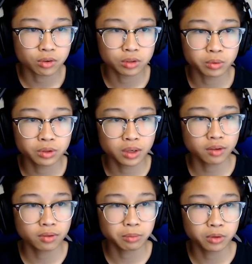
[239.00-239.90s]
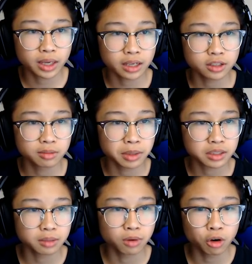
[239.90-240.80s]
course, when you level up, you can't just make
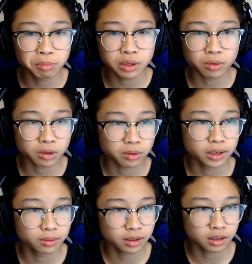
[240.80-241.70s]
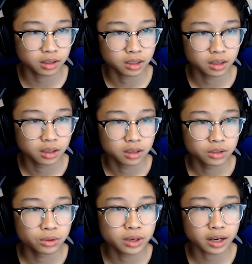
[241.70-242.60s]
some OP quirk right away.
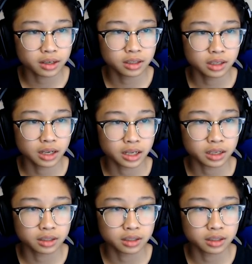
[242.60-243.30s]
You gotta, like,